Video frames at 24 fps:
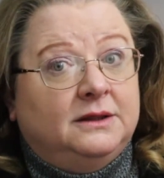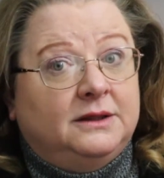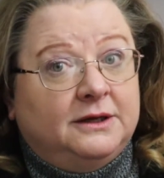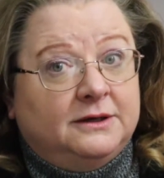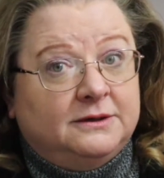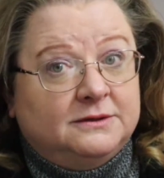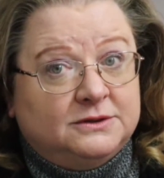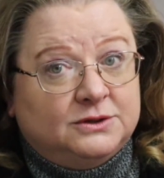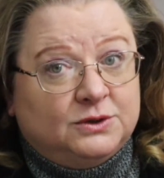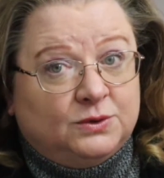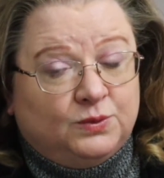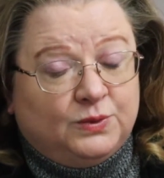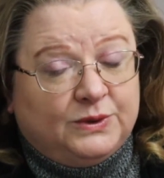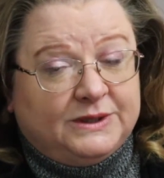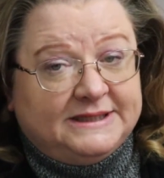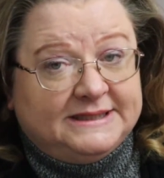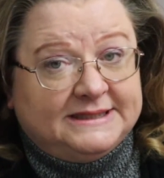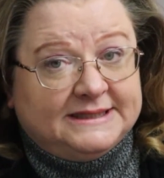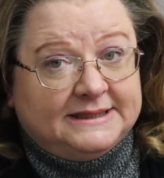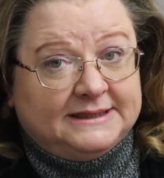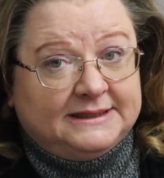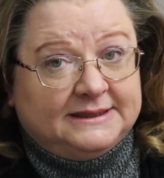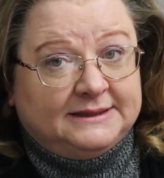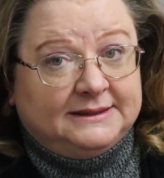there's a
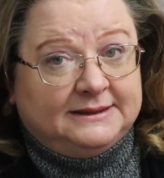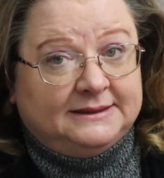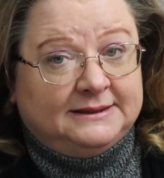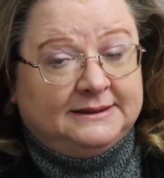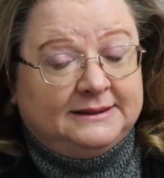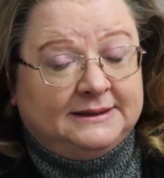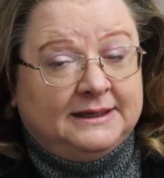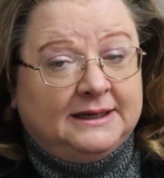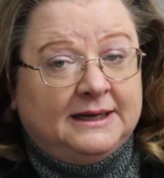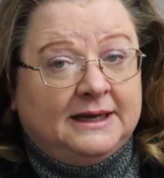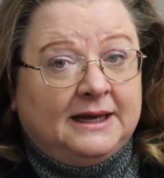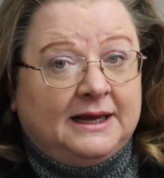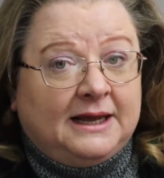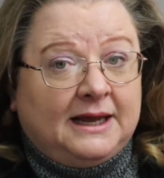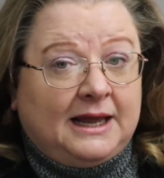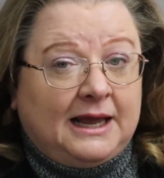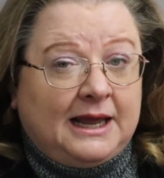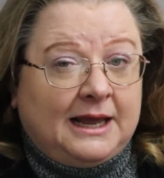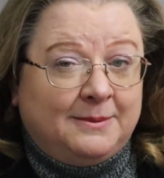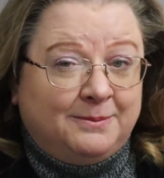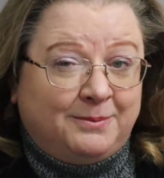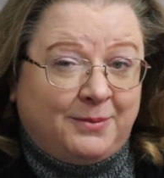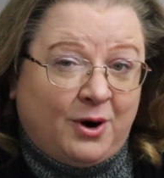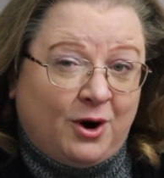reason.
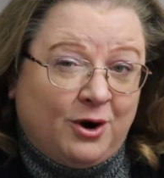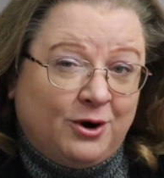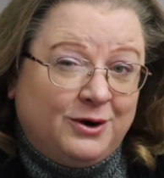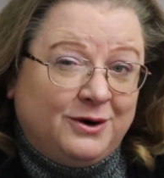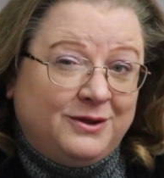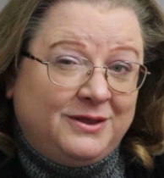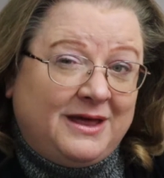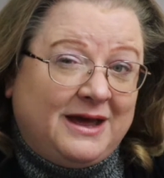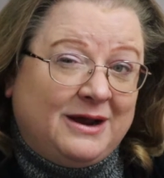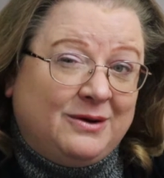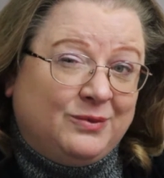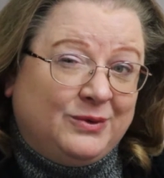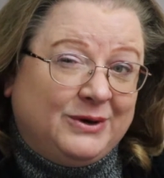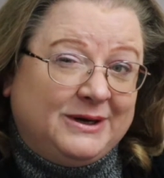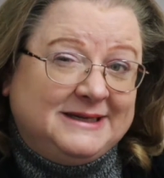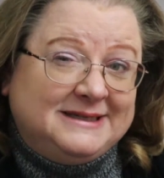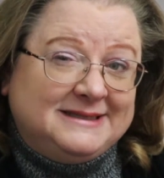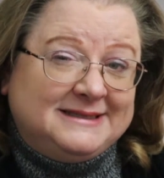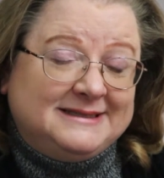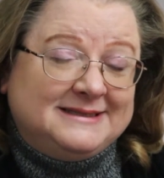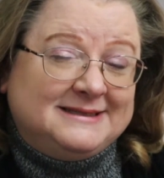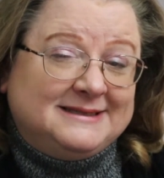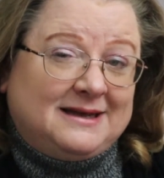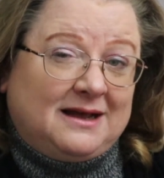And part of that
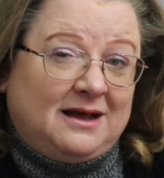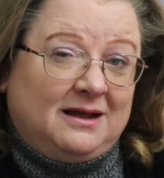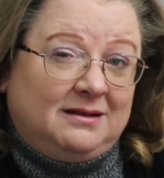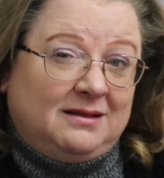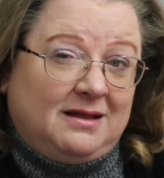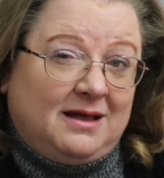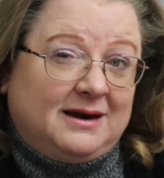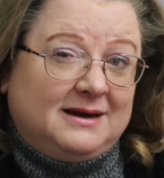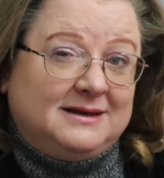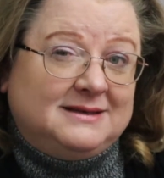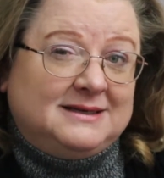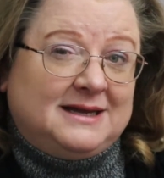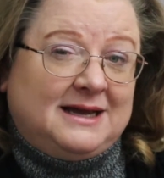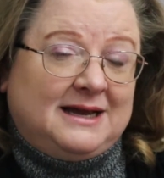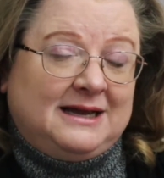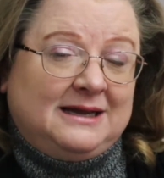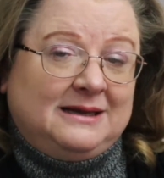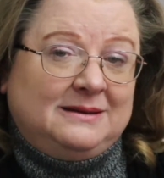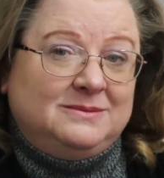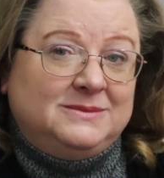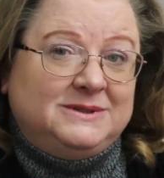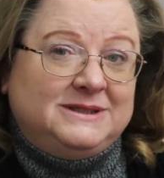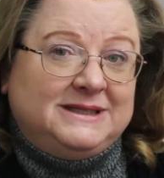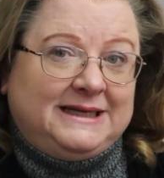reason, a lot of
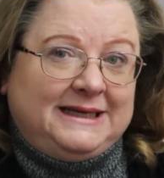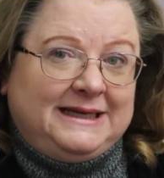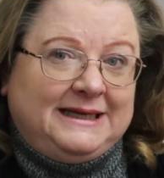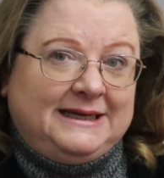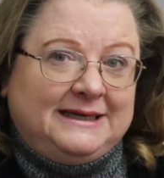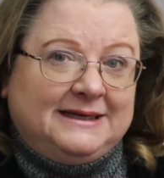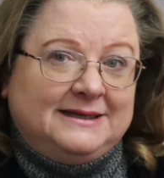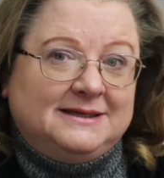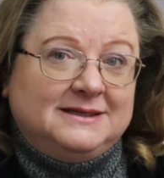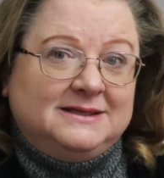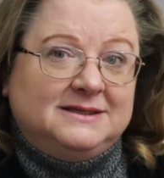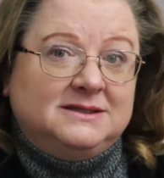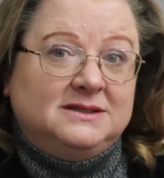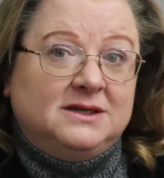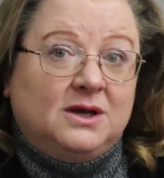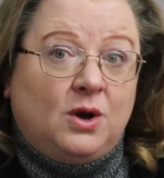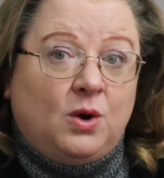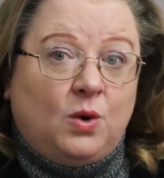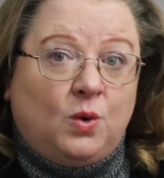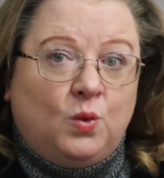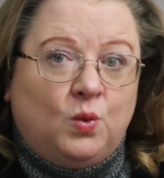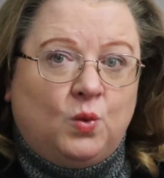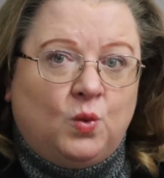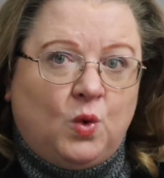times, is
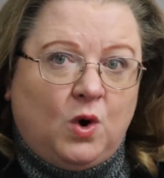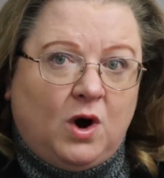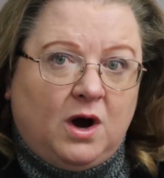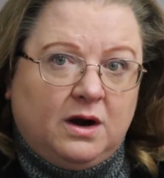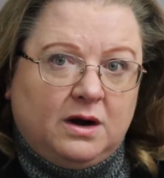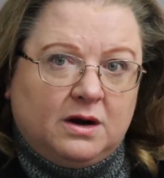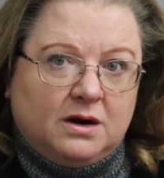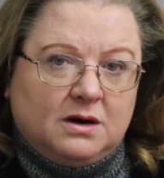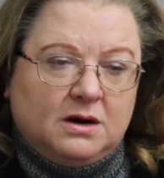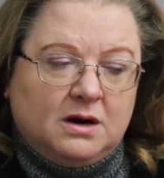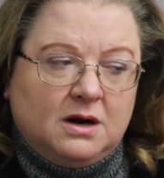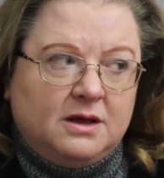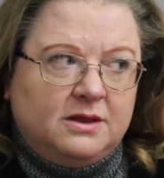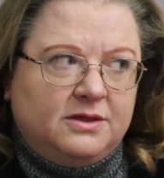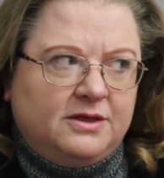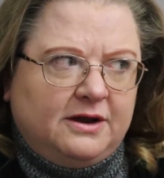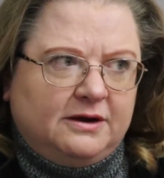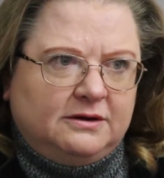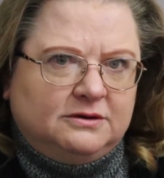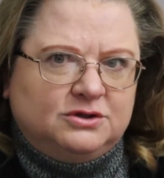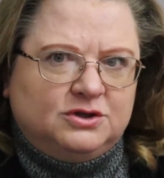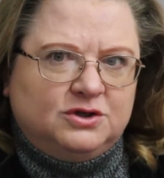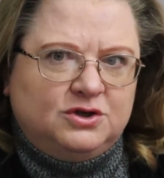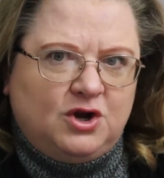water.
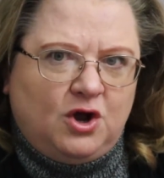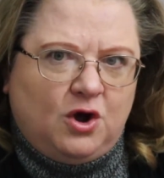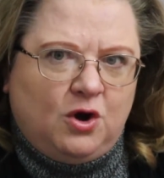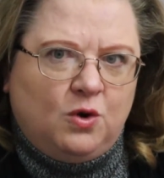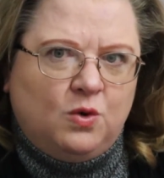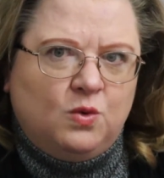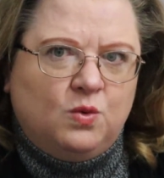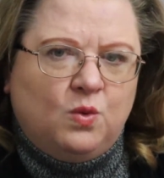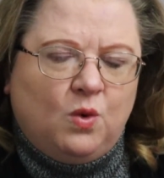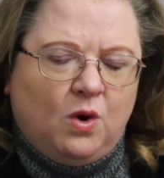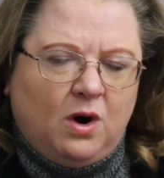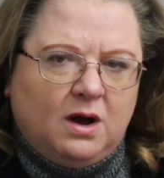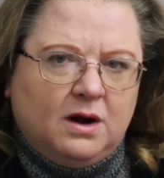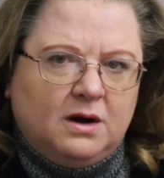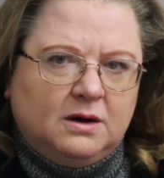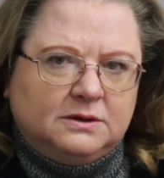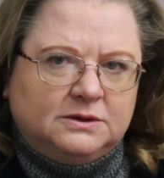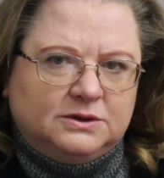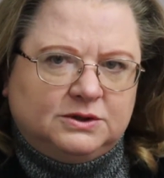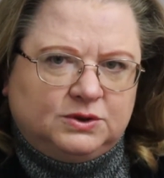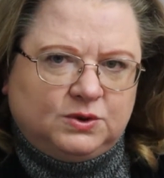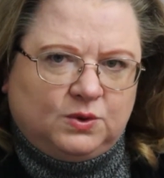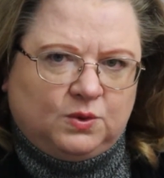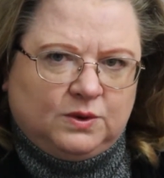There's no water
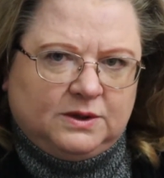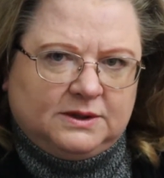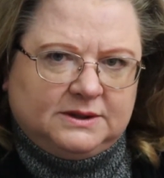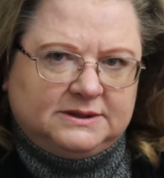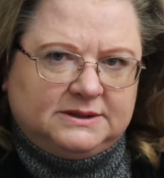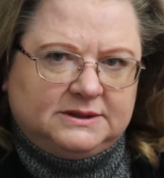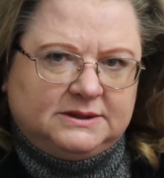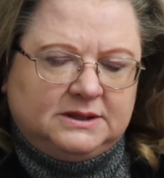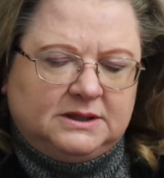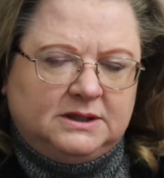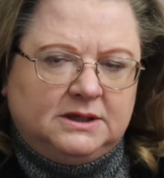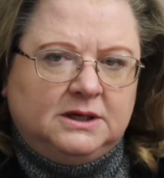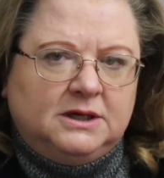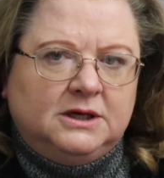source.